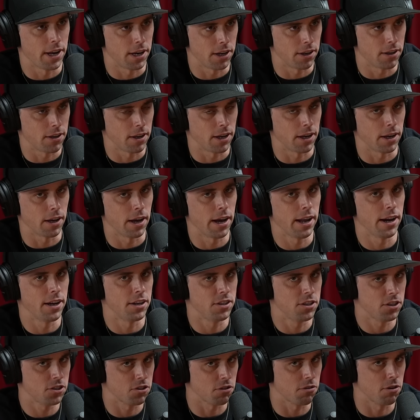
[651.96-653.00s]
anything. And I
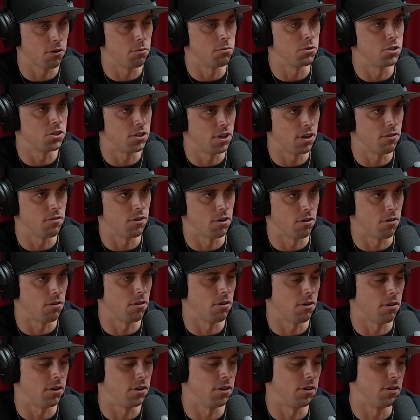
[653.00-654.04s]
disagree with Stephen
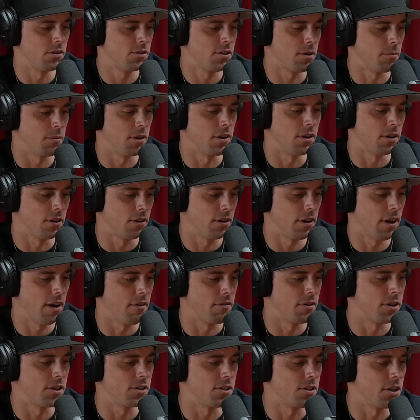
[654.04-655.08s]
on some of the
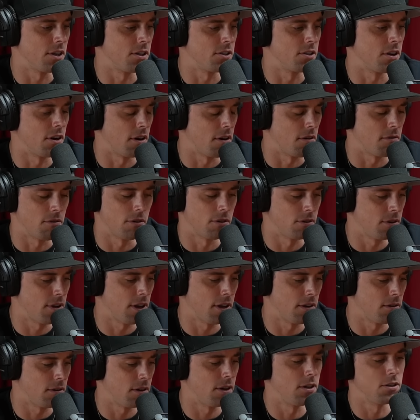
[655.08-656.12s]
evidence
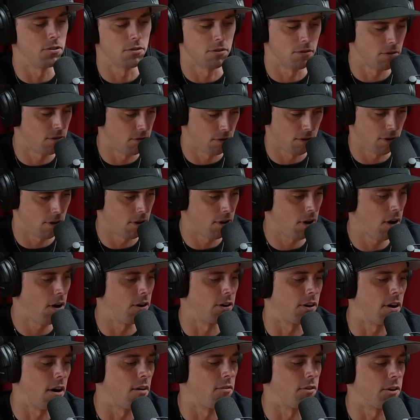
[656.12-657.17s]
that he's
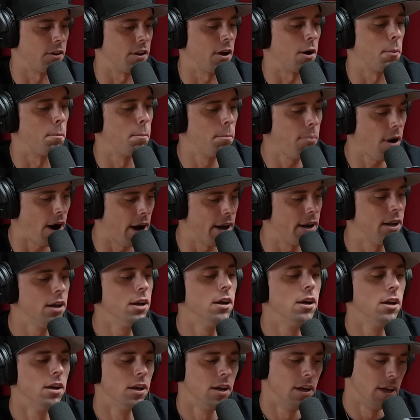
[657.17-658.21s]
uncovered there. But
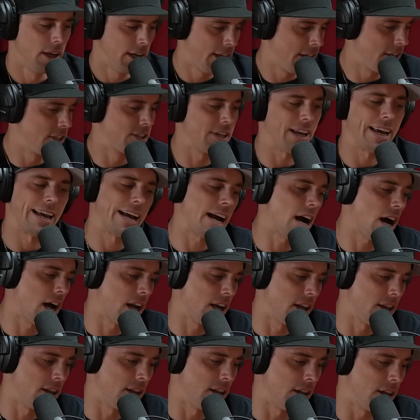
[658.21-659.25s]
he's like
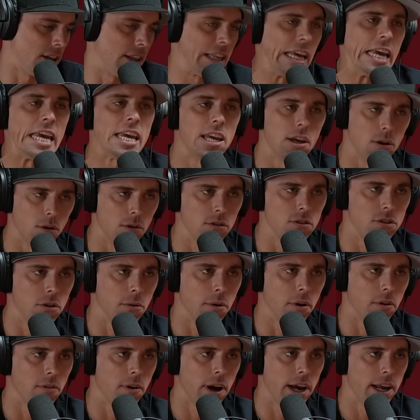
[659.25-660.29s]
kind of the heel
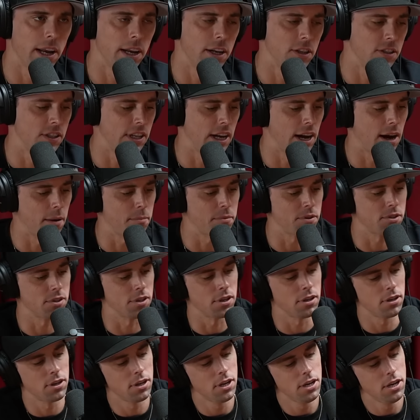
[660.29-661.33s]
to it, right? He's the
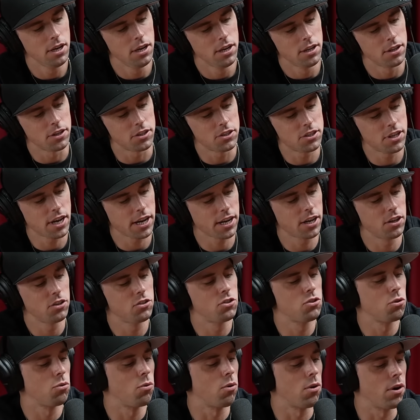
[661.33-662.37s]
opposite. The
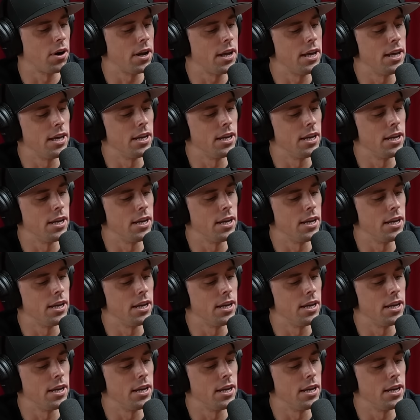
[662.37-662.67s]
second door